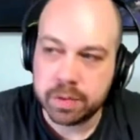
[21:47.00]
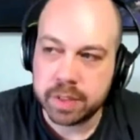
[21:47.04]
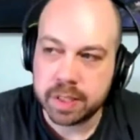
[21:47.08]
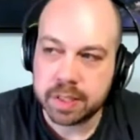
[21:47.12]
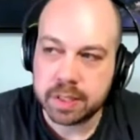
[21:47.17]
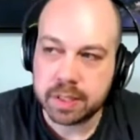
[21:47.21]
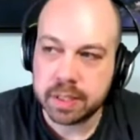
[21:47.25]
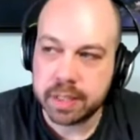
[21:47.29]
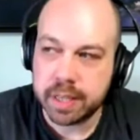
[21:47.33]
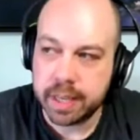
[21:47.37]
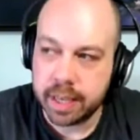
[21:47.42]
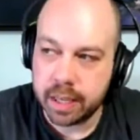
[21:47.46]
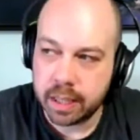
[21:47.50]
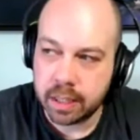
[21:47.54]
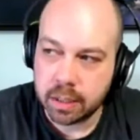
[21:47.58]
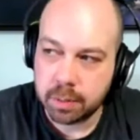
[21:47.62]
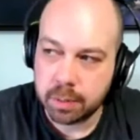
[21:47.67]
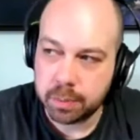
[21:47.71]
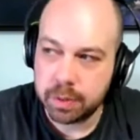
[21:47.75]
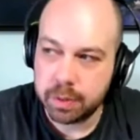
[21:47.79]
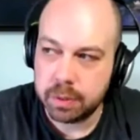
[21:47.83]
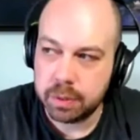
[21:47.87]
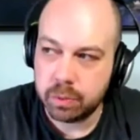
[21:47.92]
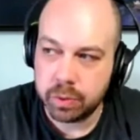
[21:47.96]
I don't know if that's going to
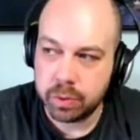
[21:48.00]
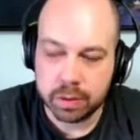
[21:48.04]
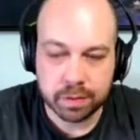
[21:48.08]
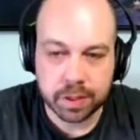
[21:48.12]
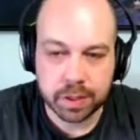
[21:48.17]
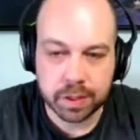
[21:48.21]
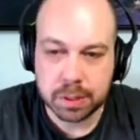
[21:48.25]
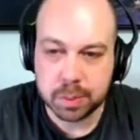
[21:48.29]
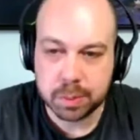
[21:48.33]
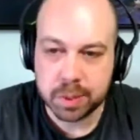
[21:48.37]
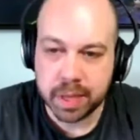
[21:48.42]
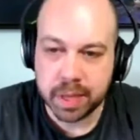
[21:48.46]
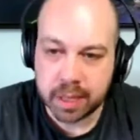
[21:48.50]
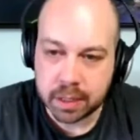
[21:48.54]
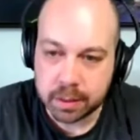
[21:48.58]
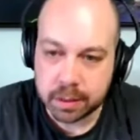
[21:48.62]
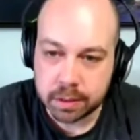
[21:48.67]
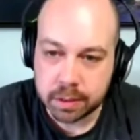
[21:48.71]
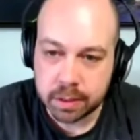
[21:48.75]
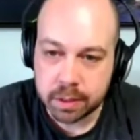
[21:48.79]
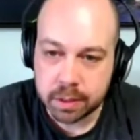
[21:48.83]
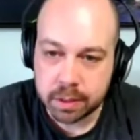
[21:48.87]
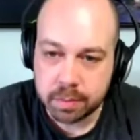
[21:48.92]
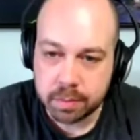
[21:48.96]
help with Facebook
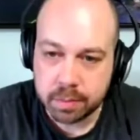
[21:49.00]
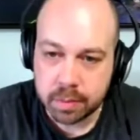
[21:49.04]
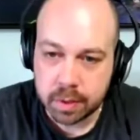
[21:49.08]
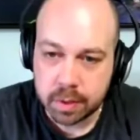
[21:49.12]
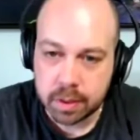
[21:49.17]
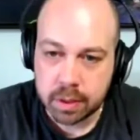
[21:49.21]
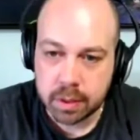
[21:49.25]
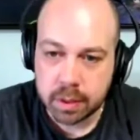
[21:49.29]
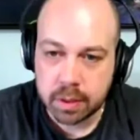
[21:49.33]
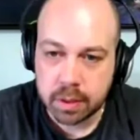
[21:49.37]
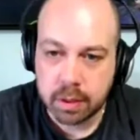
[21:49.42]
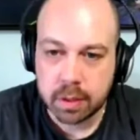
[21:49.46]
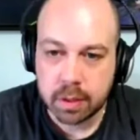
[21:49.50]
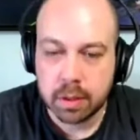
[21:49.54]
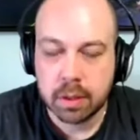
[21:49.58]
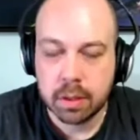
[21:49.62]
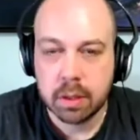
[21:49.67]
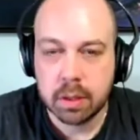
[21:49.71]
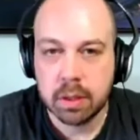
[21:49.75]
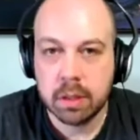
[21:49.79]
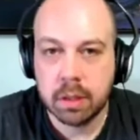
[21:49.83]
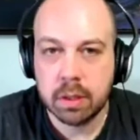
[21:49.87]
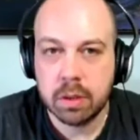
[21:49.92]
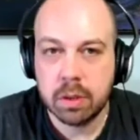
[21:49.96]
algorithm.
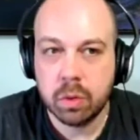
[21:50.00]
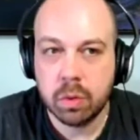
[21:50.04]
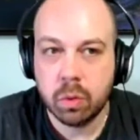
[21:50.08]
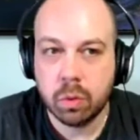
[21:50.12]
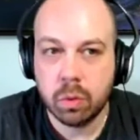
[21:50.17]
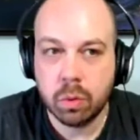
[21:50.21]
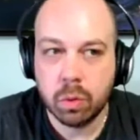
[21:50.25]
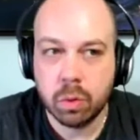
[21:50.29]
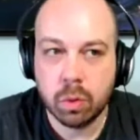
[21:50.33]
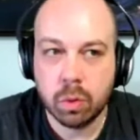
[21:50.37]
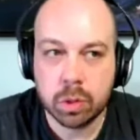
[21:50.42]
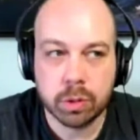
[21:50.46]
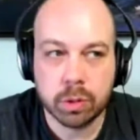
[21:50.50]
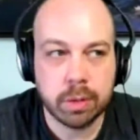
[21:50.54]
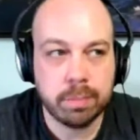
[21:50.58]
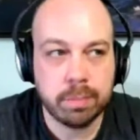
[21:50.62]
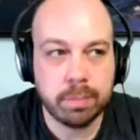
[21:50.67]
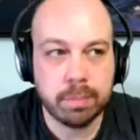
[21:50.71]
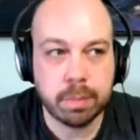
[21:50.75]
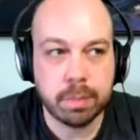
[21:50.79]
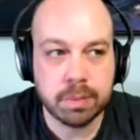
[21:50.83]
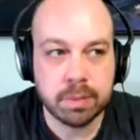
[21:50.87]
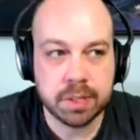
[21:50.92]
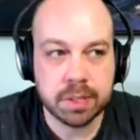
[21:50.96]
Or
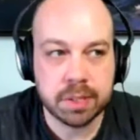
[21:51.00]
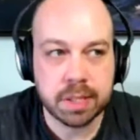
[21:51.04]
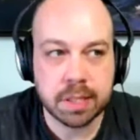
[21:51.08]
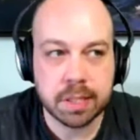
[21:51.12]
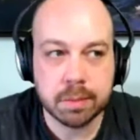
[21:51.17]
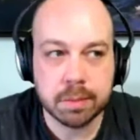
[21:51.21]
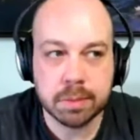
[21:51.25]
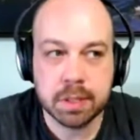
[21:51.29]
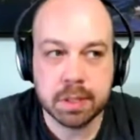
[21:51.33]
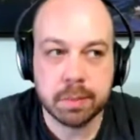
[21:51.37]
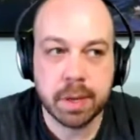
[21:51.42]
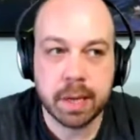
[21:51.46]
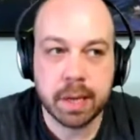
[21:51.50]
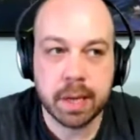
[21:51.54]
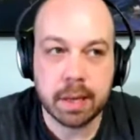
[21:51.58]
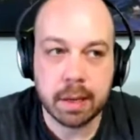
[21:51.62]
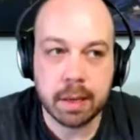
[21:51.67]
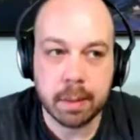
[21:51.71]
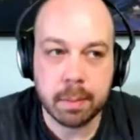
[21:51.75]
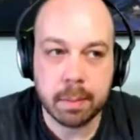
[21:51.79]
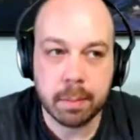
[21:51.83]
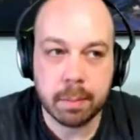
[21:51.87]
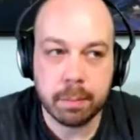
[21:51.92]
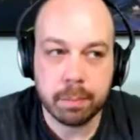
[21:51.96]
do I send them to
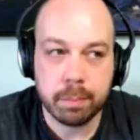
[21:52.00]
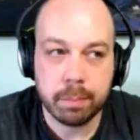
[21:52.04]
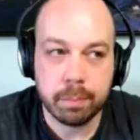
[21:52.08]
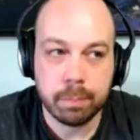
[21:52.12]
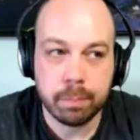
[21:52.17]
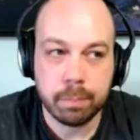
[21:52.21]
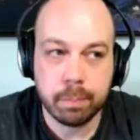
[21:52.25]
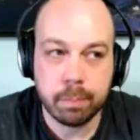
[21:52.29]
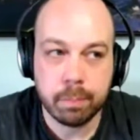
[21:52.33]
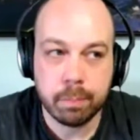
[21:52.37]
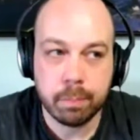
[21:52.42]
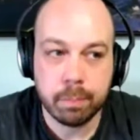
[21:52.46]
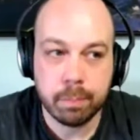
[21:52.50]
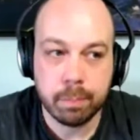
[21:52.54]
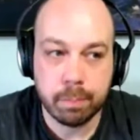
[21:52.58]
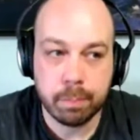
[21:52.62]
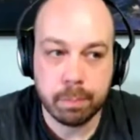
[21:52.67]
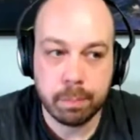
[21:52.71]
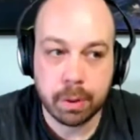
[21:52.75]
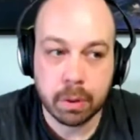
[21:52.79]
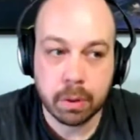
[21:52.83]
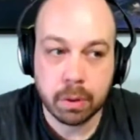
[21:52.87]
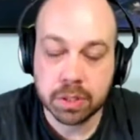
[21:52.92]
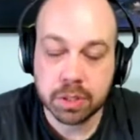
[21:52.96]
my
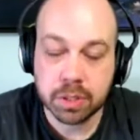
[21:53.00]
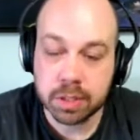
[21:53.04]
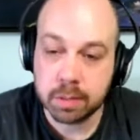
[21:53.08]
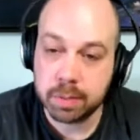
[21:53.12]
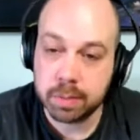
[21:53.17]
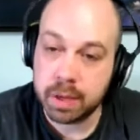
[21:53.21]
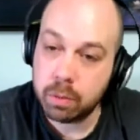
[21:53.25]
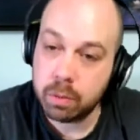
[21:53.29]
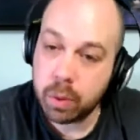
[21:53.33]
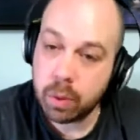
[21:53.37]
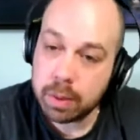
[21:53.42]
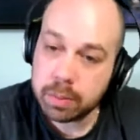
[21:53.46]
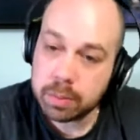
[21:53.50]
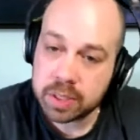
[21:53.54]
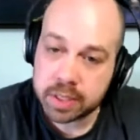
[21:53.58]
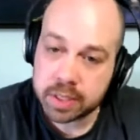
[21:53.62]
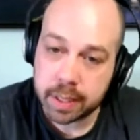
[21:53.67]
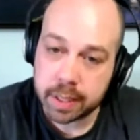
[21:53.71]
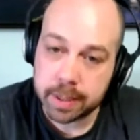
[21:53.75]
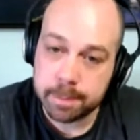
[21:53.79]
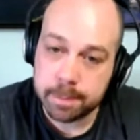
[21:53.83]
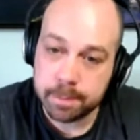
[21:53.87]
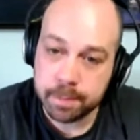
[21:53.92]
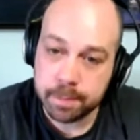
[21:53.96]
post on my
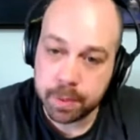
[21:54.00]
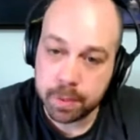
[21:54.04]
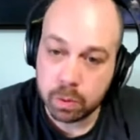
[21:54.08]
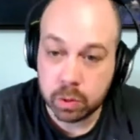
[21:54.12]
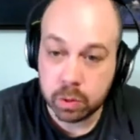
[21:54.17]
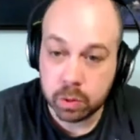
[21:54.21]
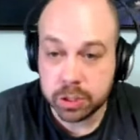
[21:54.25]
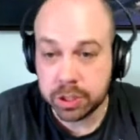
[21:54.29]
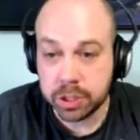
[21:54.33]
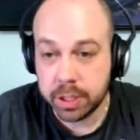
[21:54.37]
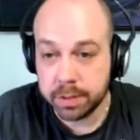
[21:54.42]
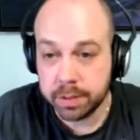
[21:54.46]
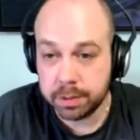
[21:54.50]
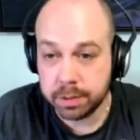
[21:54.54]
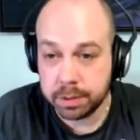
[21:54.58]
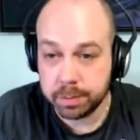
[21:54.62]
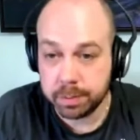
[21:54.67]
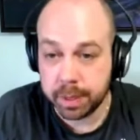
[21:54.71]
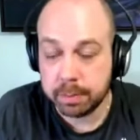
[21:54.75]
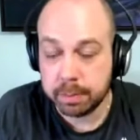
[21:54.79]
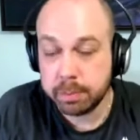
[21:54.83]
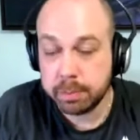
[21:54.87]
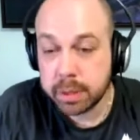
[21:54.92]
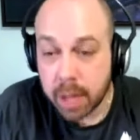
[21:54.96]
website, which
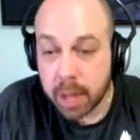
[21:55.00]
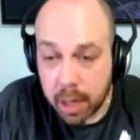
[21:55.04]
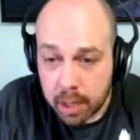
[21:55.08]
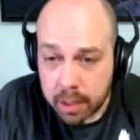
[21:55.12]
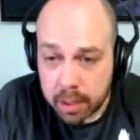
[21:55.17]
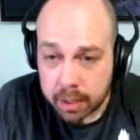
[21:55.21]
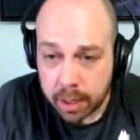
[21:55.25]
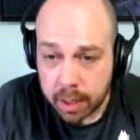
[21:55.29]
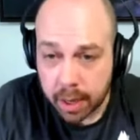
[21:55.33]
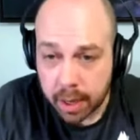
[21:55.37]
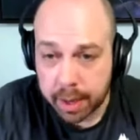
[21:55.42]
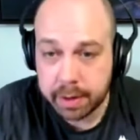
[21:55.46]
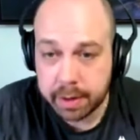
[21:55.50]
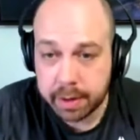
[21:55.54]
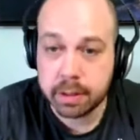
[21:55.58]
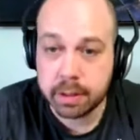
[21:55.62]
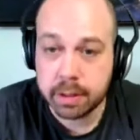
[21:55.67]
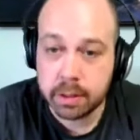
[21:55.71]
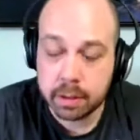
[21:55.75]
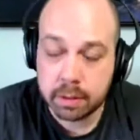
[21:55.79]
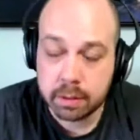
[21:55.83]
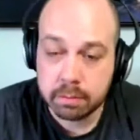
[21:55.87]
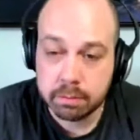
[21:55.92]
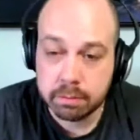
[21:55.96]
gives my blog
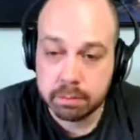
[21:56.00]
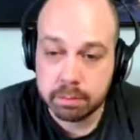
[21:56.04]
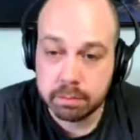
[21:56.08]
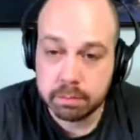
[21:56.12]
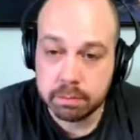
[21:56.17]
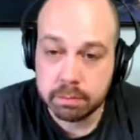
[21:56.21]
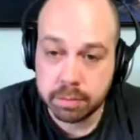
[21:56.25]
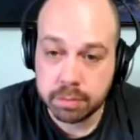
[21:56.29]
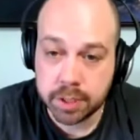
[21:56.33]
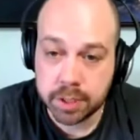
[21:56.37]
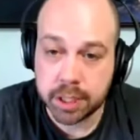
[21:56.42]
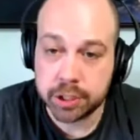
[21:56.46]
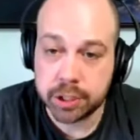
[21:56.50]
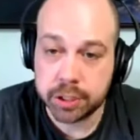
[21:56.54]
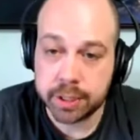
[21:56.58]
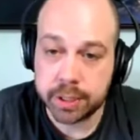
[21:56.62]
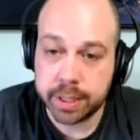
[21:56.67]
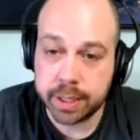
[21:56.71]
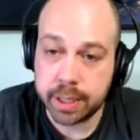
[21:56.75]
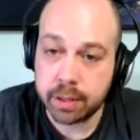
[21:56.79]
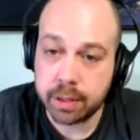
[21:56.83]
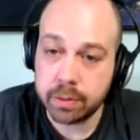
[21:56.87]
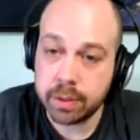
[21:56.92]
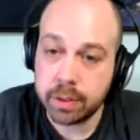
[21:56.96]
higher
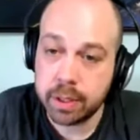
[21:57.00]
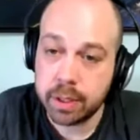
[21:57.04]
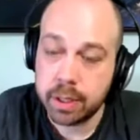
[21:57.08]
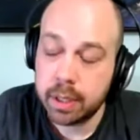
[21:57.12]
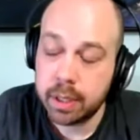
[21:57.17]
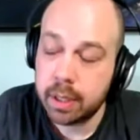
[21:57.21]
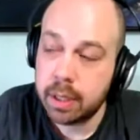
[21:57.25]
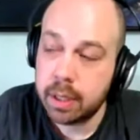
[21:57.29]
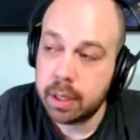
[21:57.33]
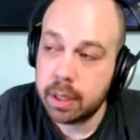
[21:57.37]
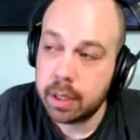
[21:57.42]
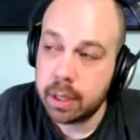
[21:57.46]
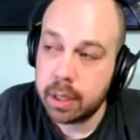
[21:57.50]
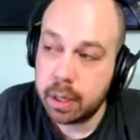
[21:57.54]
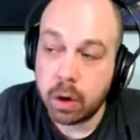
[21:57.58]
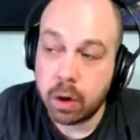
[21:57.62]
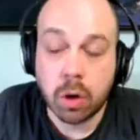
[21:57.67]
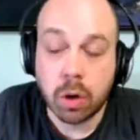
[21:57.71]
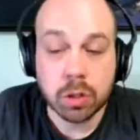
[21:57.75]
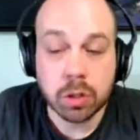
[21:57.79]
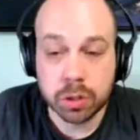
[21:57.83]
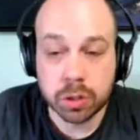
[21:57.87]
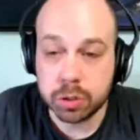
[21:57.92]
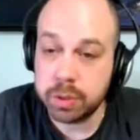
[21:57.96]
session count
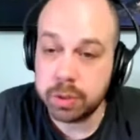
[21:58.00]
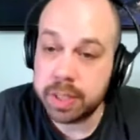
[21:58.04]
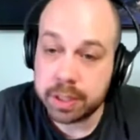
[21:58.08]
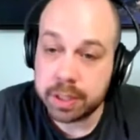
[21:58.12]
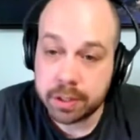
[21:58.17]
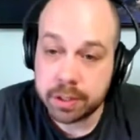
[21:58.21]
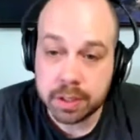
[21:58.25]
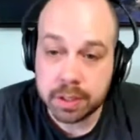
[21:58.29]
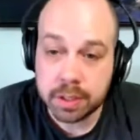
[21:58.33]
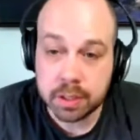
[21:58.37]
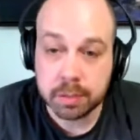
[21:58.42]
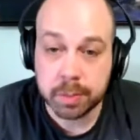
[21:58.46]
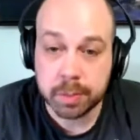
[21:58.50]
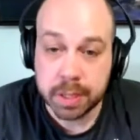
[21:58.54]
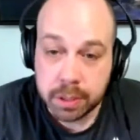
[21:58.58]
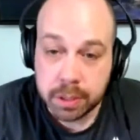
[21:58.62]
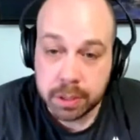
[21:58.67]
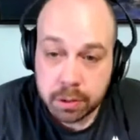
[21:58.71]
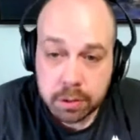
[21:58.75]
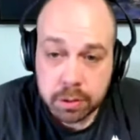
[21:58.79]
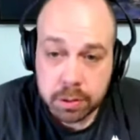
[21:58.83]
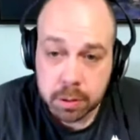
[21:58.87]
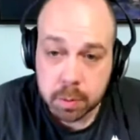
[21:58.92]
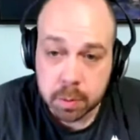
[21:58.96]
also increases
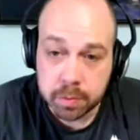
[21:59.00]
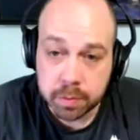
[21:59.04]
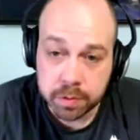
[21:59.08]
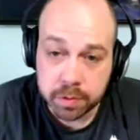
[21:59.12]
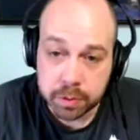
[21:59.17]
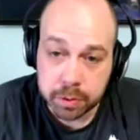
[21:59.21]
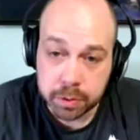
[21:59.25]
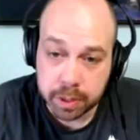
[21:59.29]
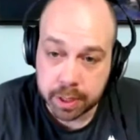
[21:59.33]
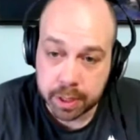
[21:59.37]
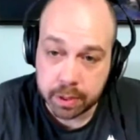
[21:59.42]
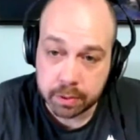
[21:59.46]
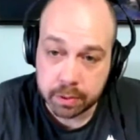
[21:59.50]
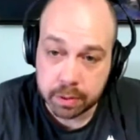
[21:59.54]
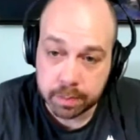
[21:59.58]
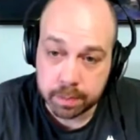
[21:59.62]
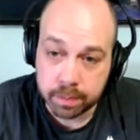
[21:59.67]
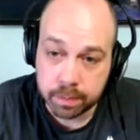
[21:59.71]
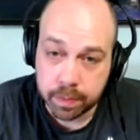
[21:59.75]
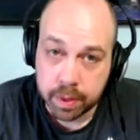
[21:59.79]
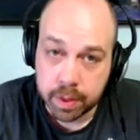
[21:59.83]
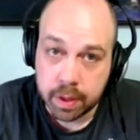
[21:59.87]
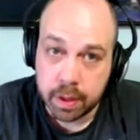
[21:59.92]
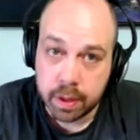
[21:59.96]
my YouTube view
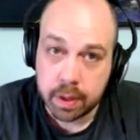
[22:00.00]
count.